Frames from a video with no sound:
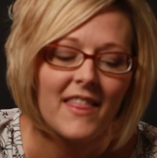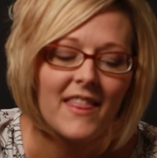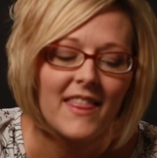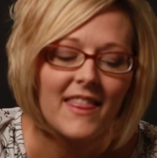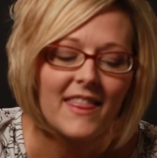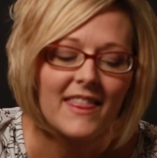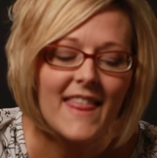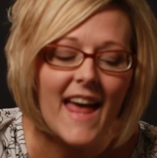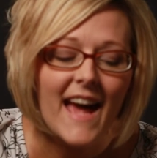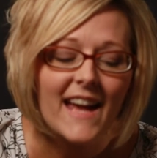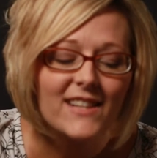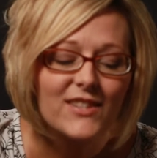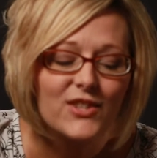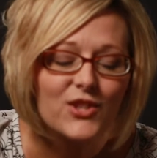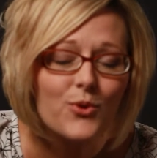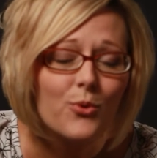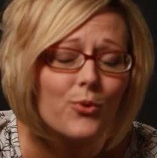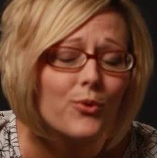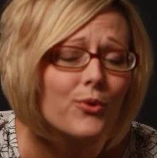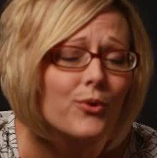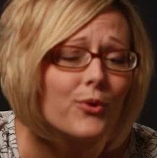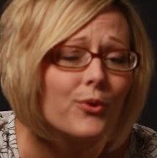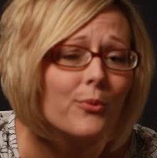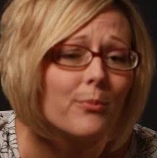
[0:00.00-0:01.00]
That
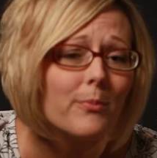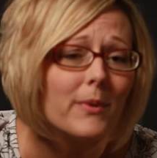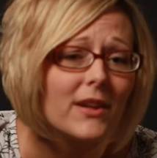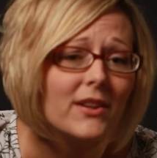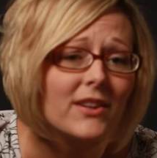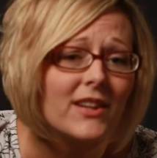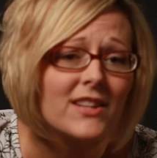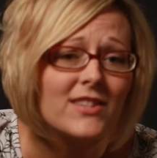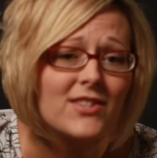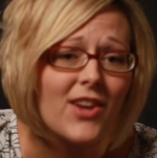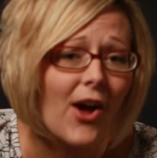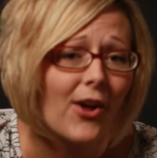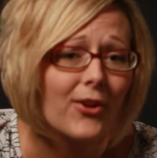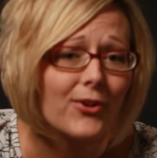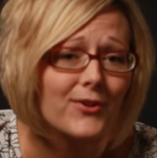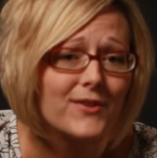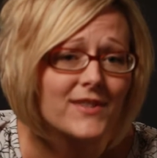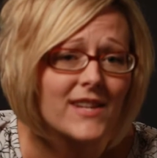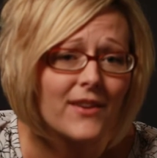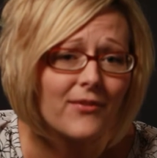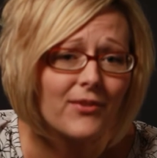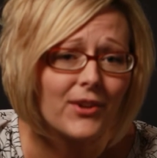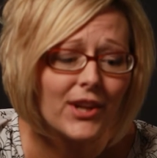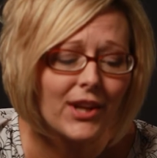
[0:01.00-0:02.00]
$2 billion
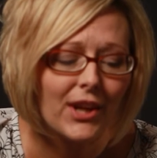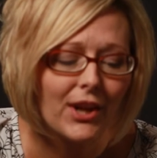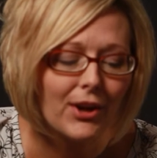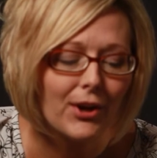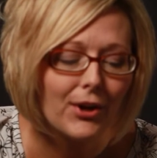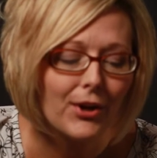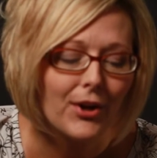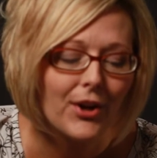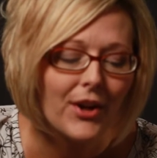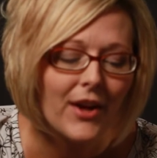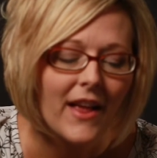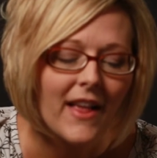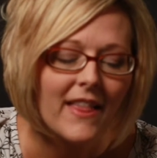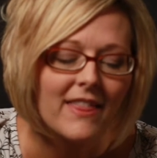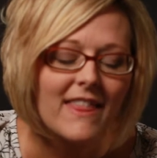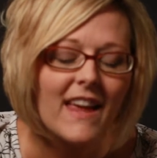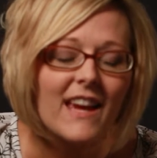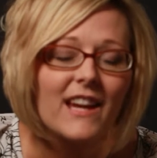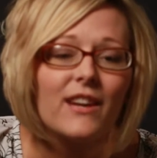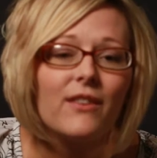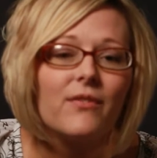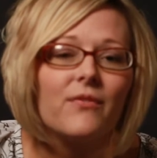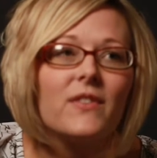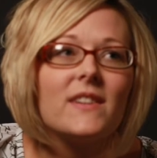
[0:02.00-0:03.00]
every year,
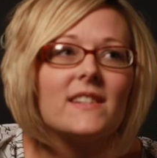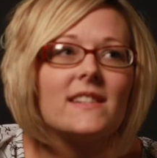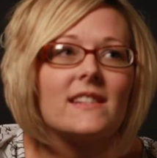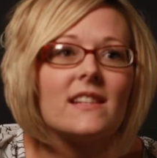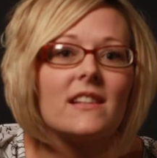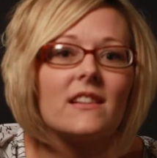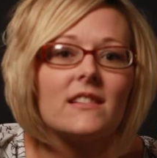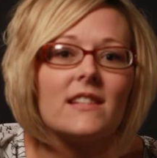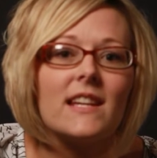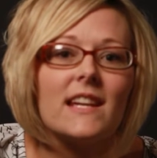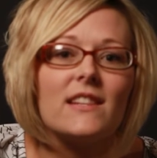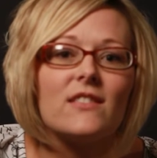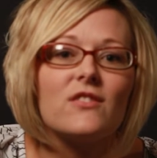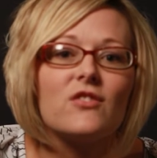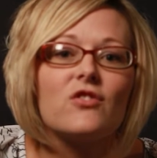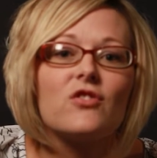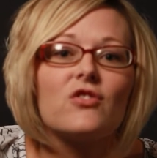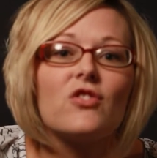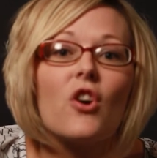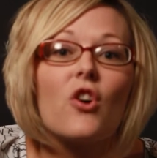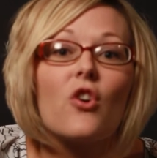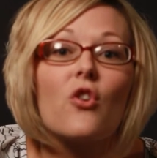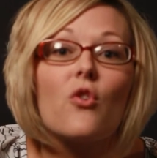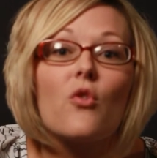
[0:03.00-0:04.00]
that could facilitate
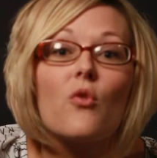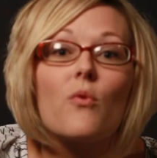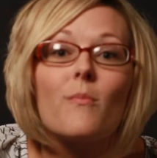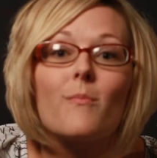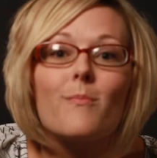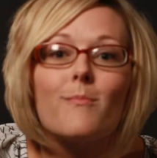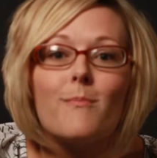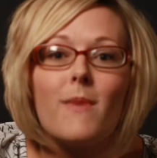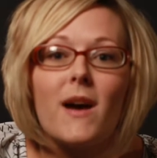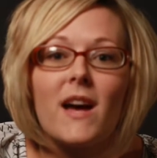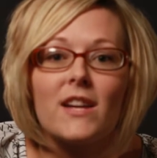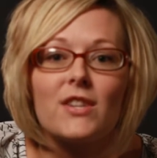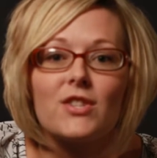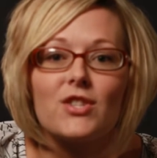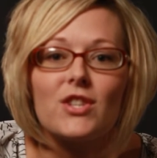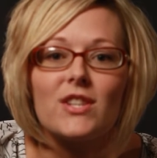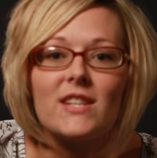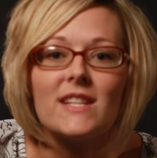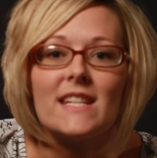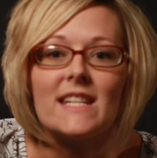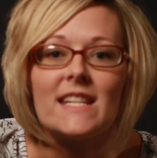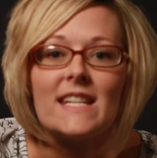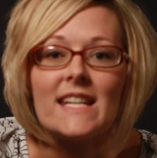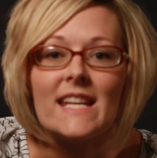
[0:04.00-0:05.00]
so much
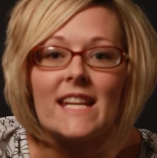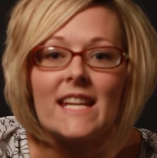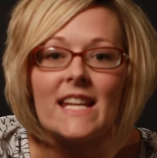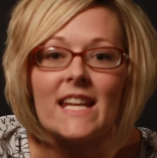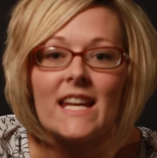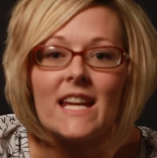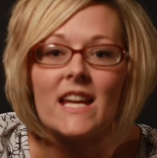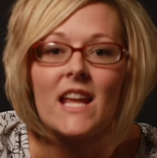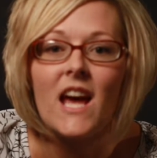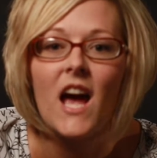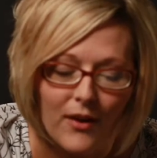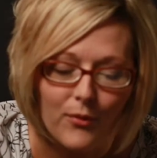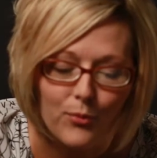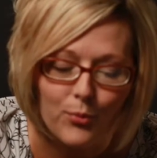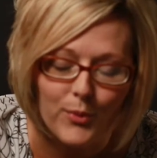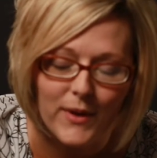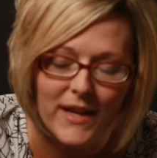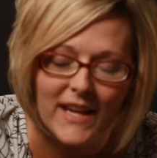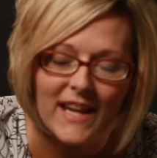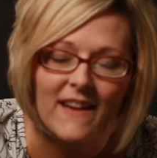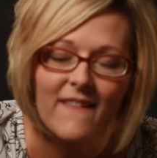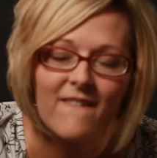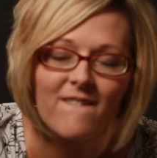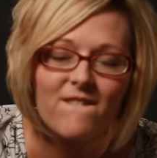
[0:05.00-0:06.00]
needed
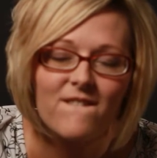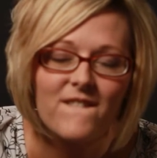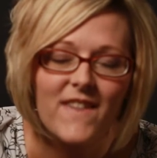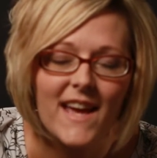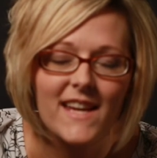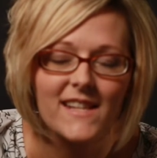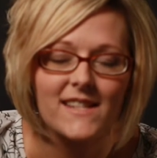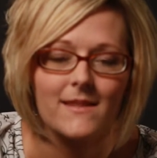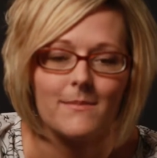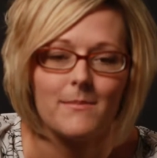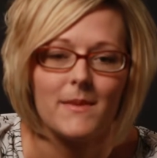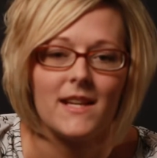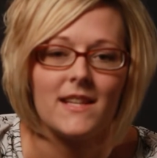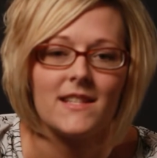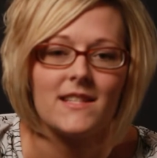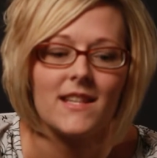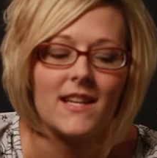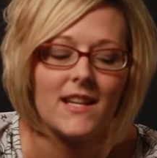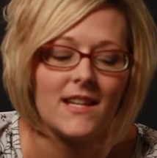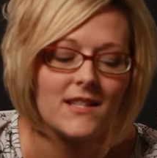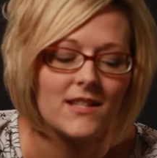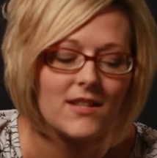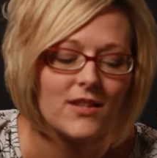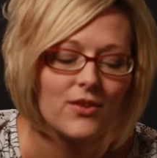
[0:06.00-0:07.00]
reinvestment
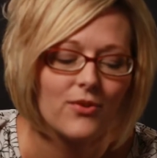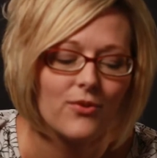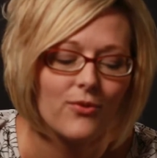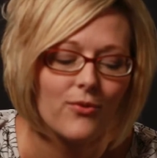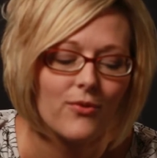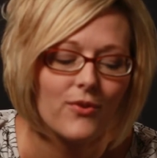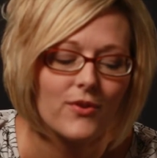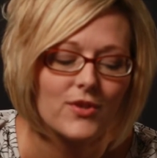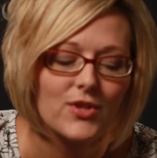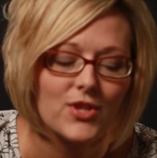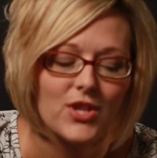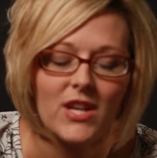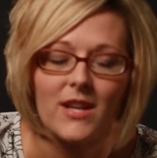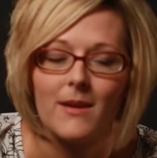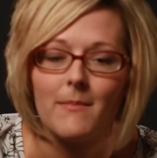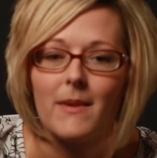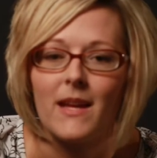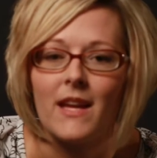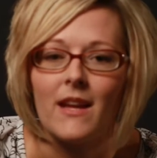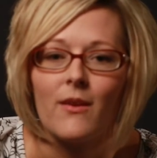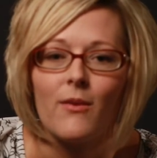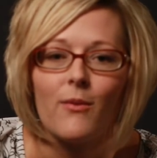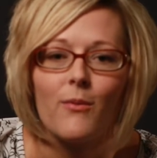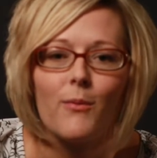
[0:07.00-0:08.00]
into
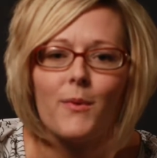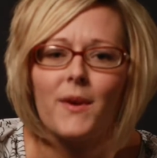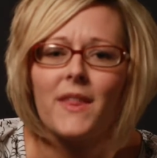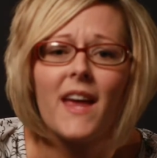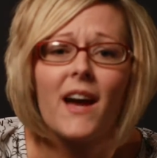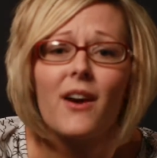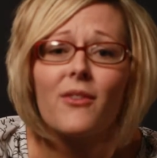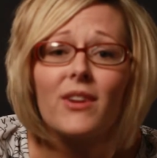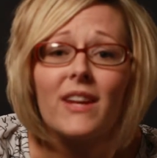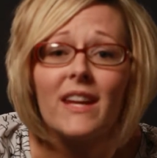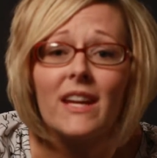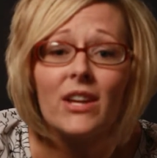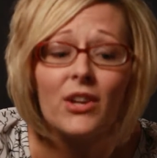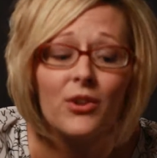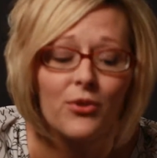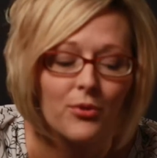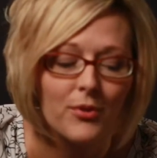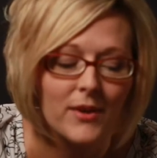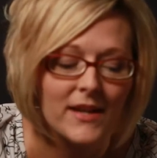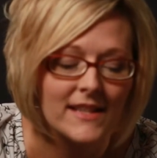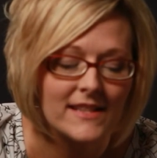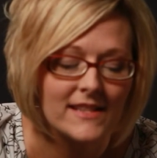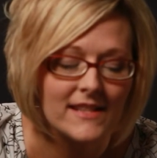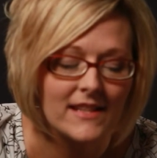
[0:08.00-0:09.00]
GME without
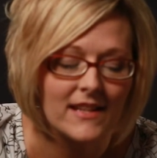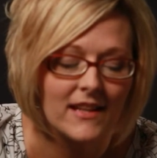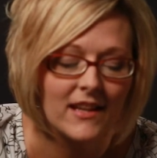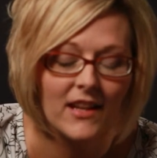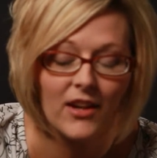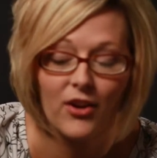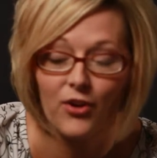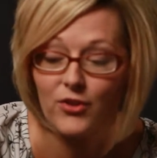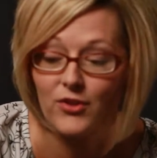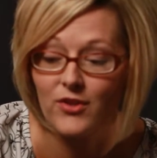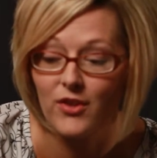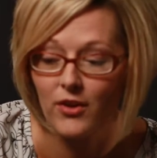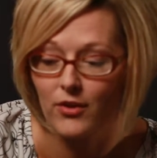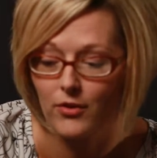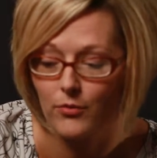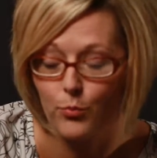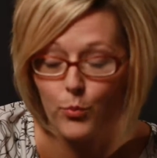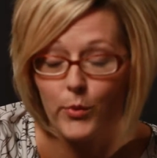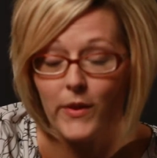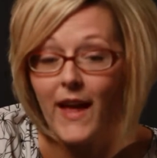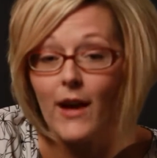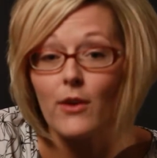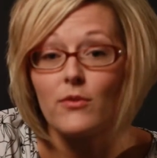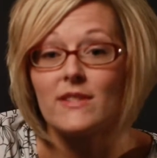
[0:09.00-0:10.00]
increasing or
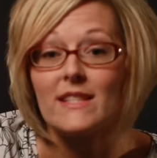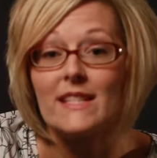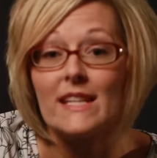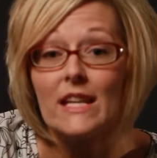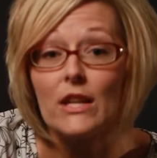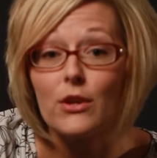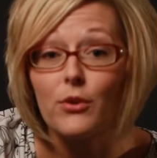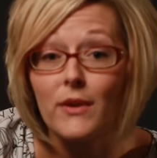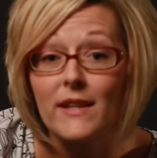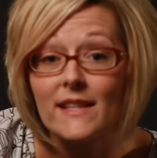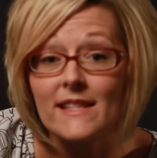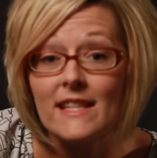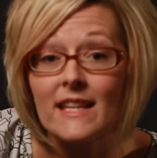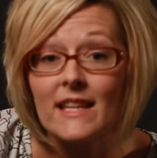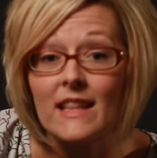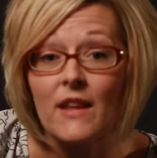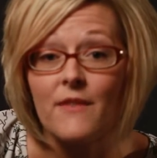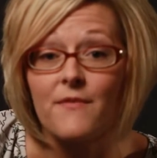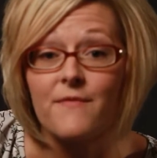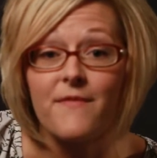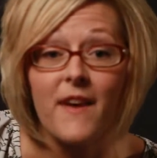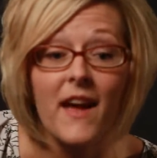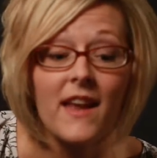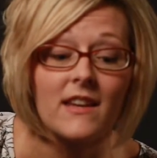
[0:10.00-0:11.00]
without decreasing the
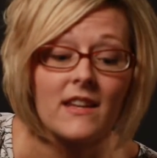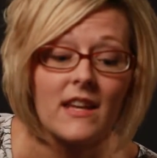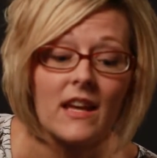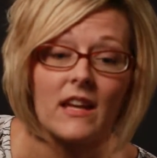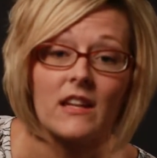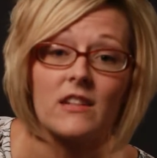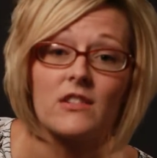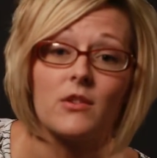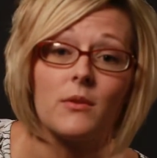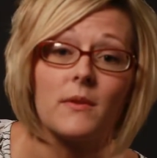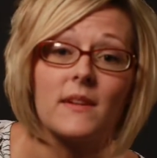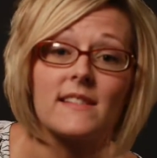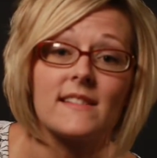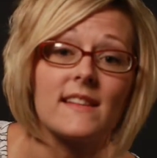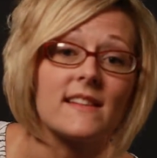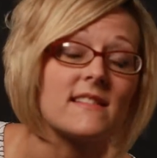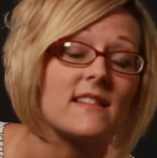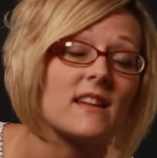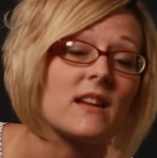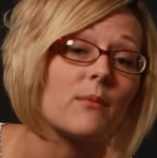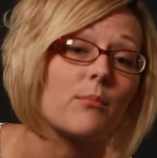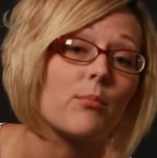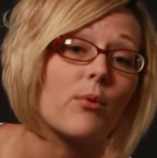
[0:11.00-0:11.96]
funding to existing